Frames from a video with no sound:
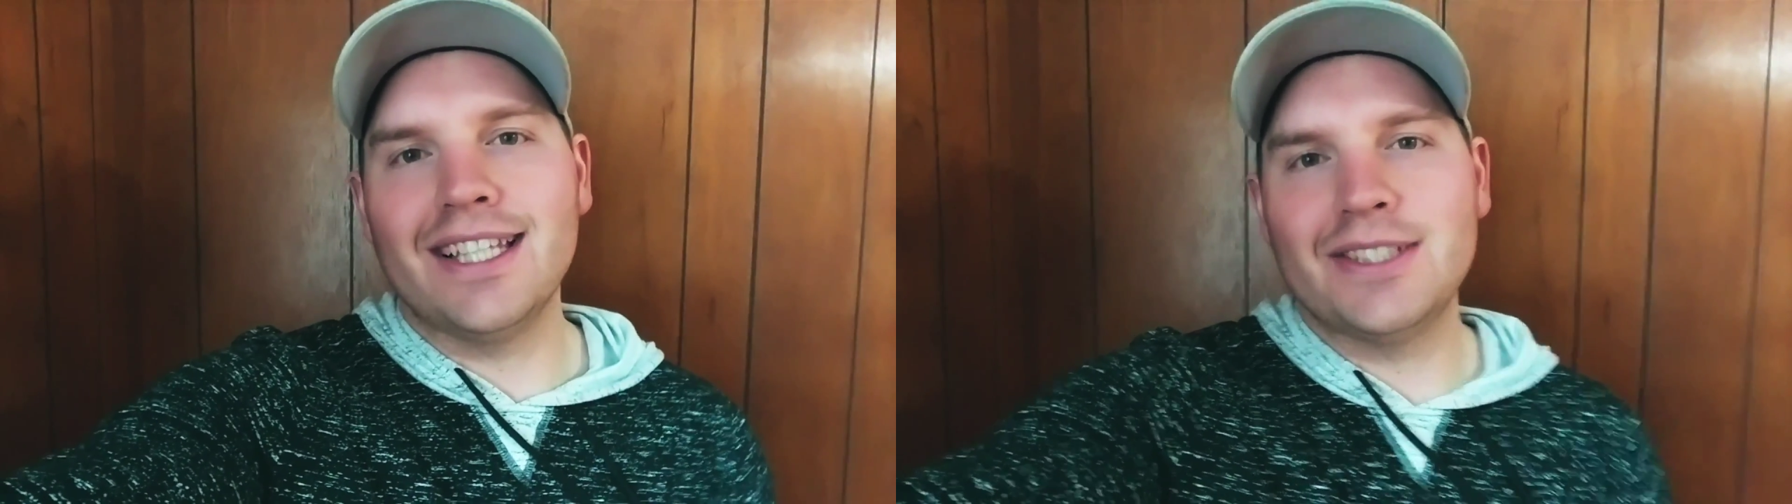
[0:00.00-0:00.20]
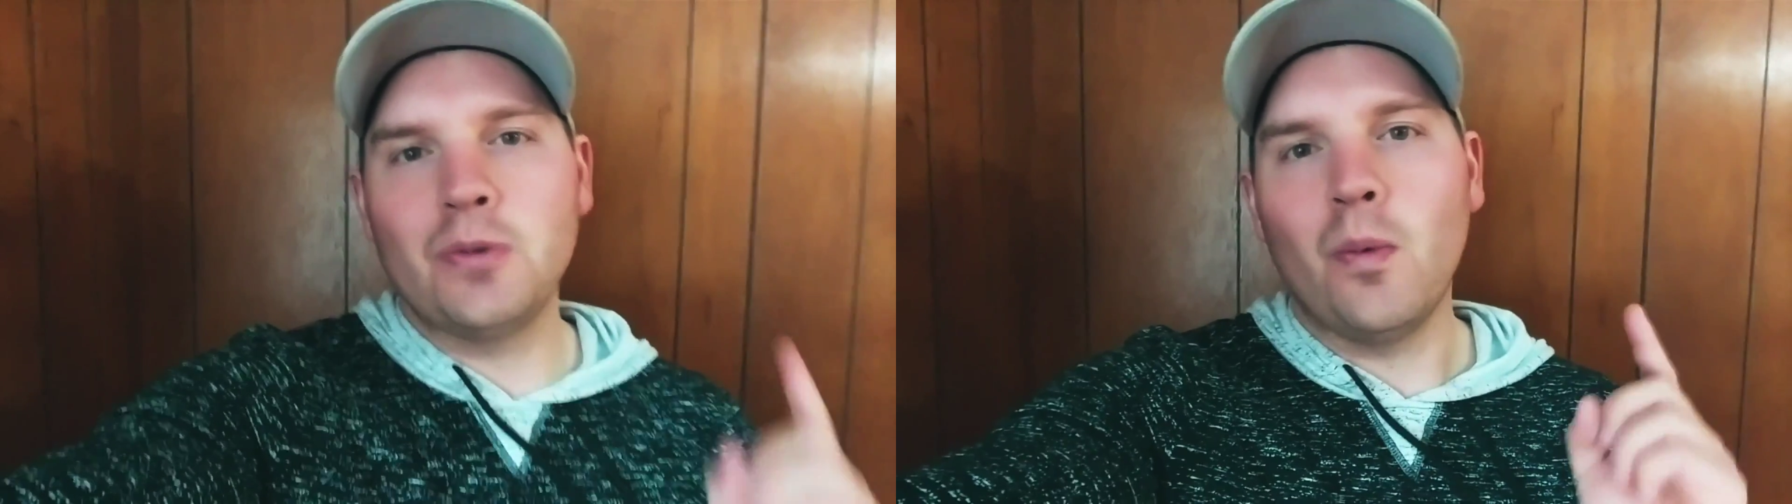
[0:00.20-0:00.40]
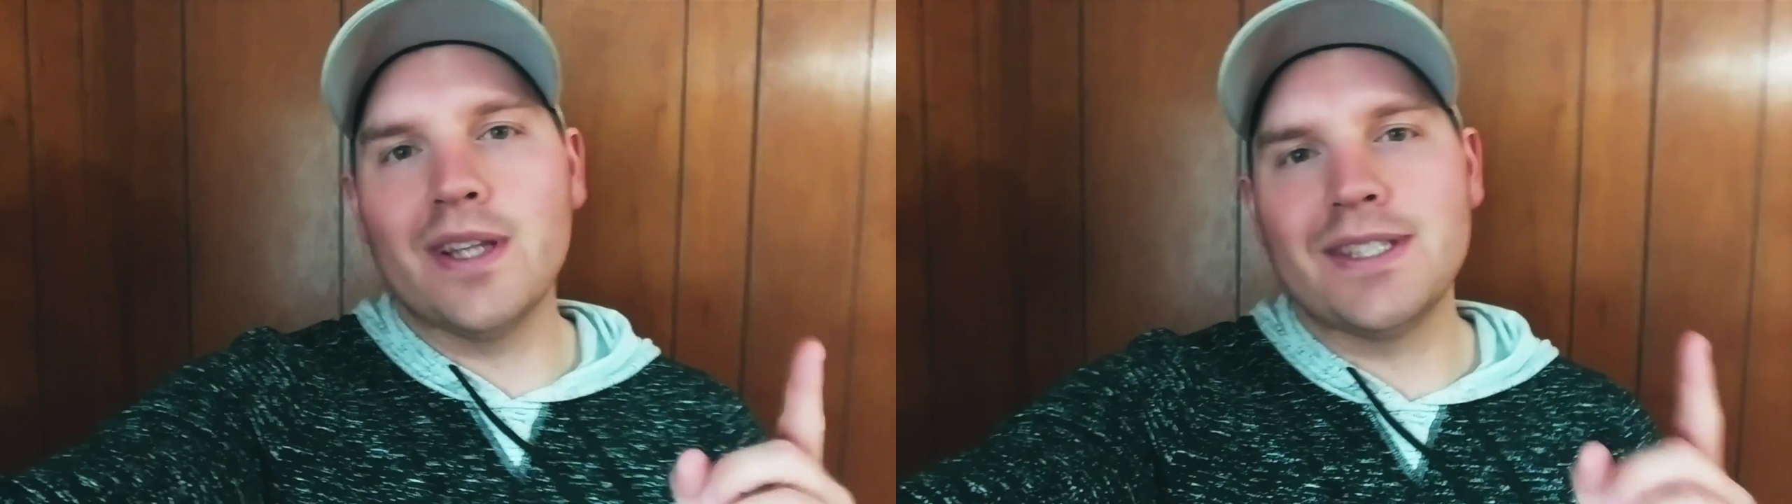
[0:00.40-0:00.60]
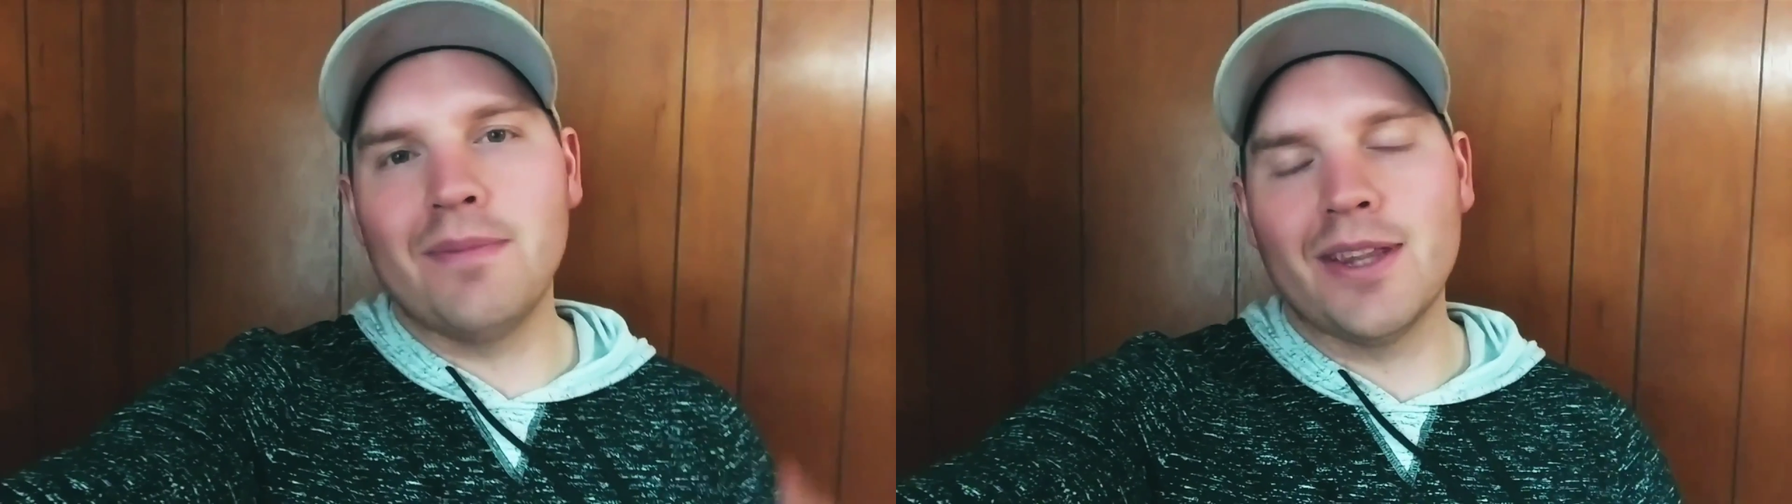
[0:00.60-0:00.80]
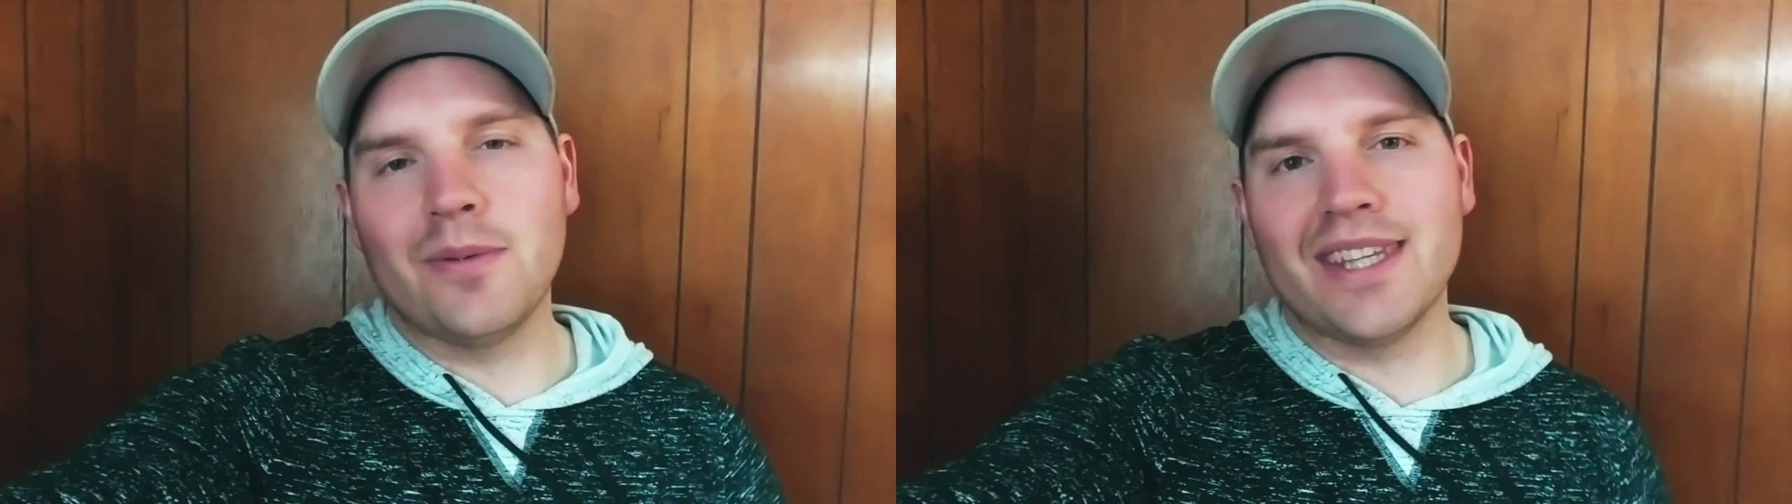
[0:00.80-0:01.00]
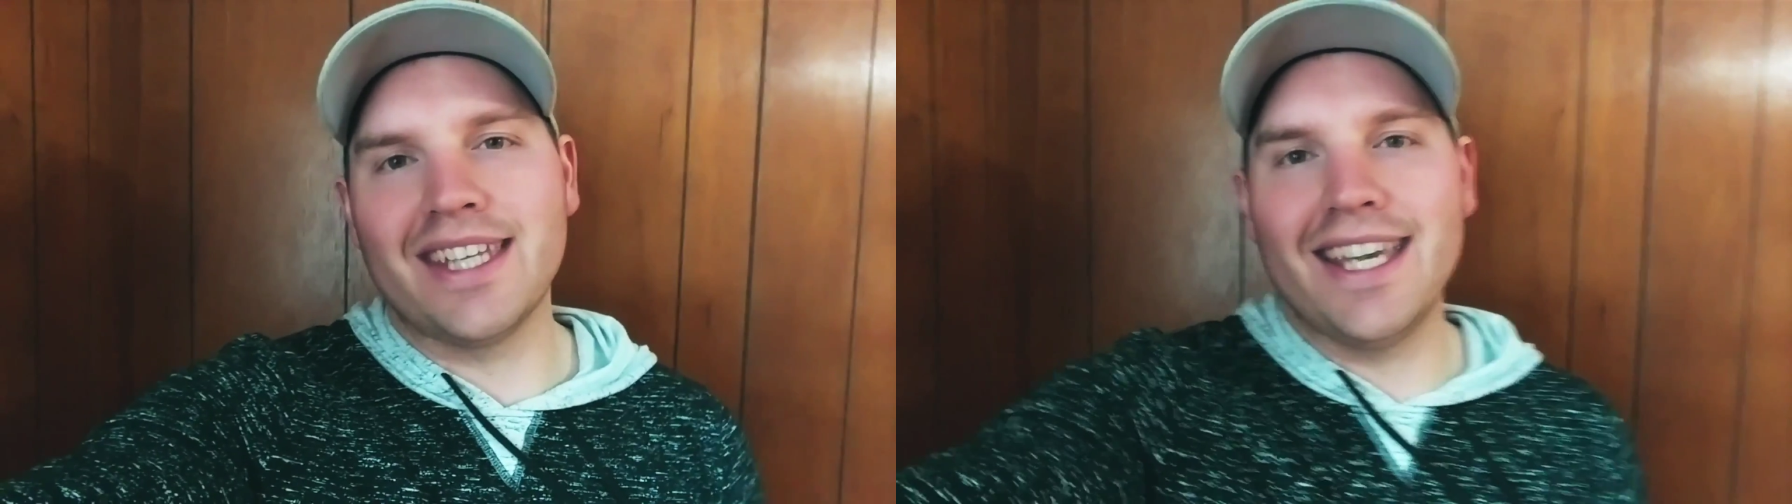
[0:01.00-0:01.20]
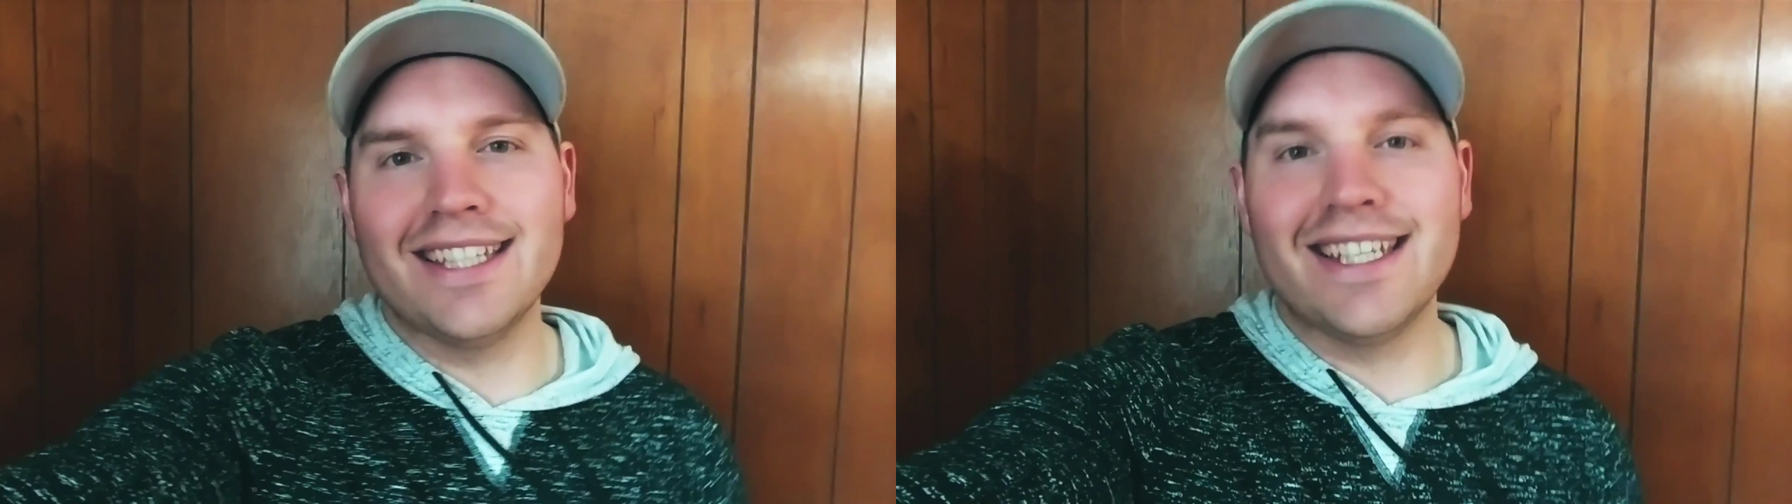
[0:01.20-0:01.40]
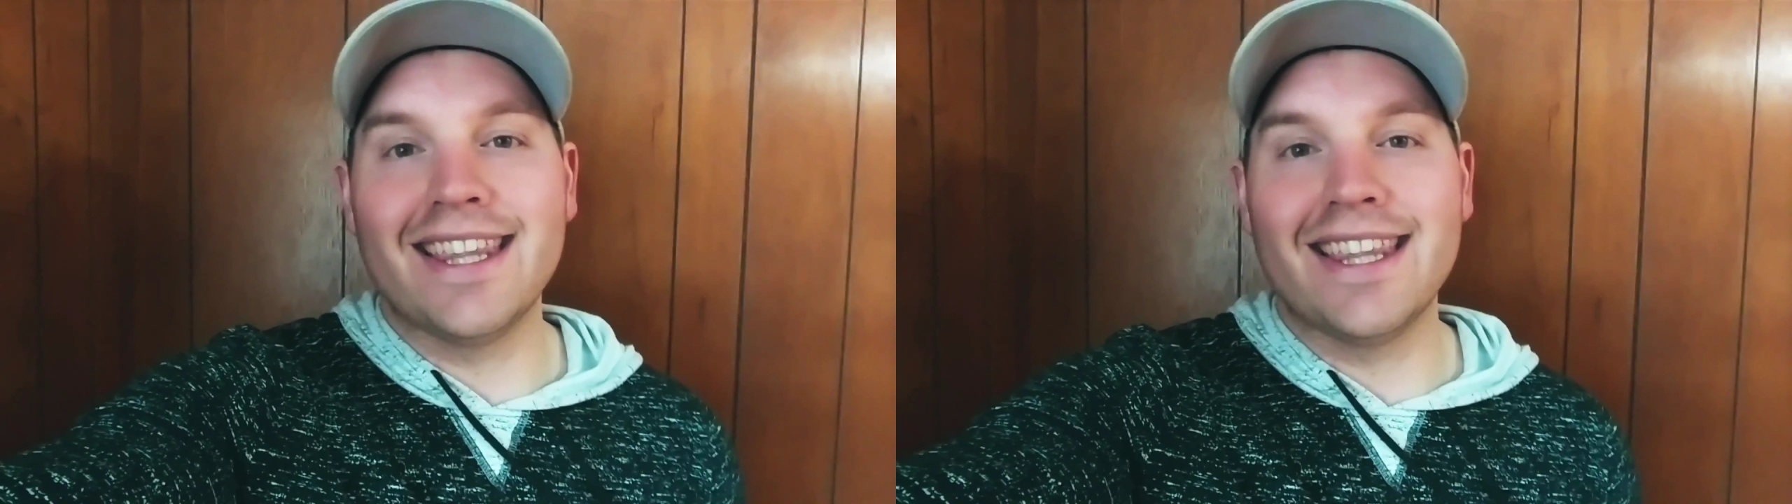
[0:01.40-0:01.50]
least once a month with the kids,